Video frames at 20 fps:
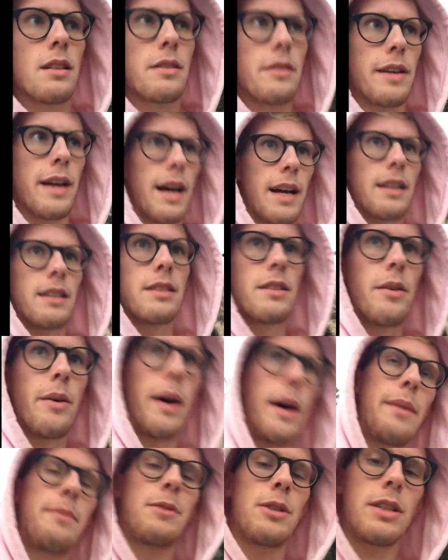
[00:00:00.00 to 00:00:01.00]
So yeah,
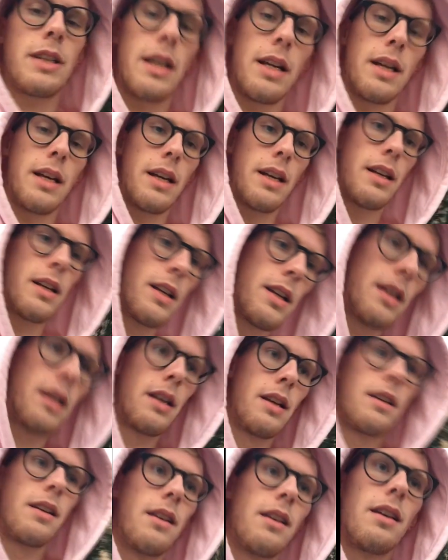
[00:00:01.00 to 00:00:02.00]
so I'm just gonna
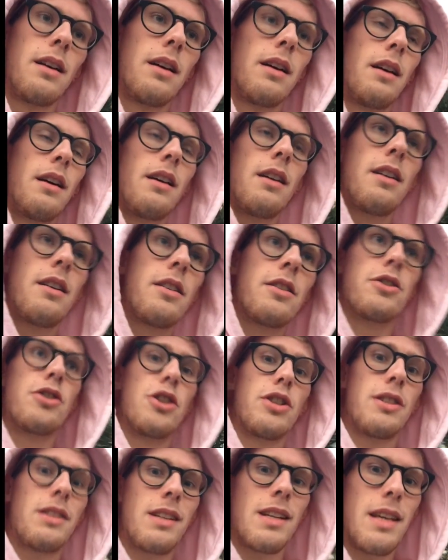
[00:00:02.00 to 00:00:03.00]

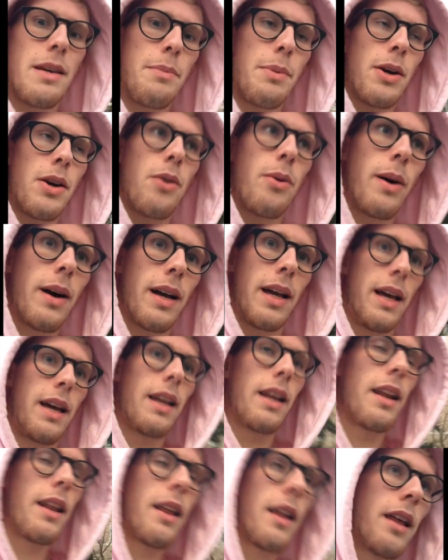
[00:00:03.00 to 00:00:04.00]
just keep it
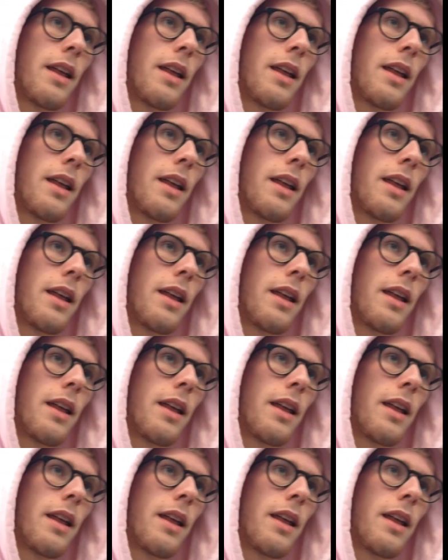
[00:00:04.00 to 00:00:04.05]
quiet.